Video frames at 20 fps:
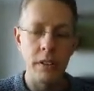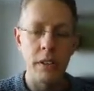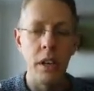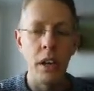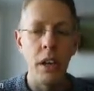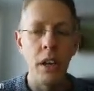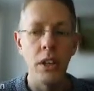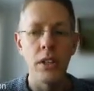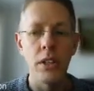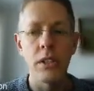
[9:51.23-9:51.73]

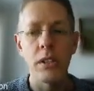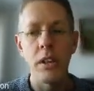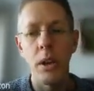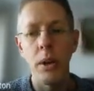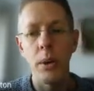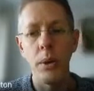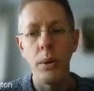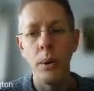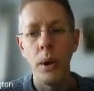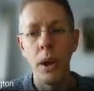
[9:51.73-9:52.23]
So
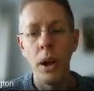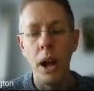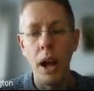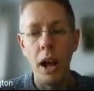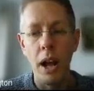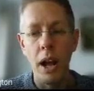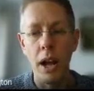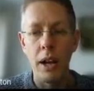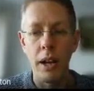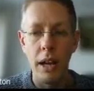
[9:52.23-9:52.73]

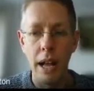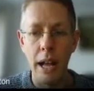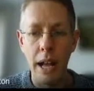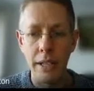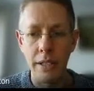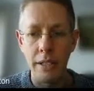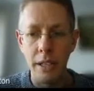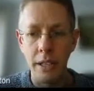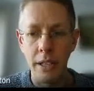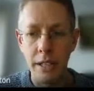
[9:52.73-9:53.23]
as I
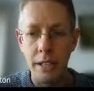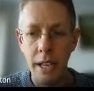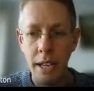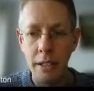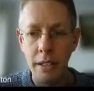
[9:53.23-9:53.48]
said,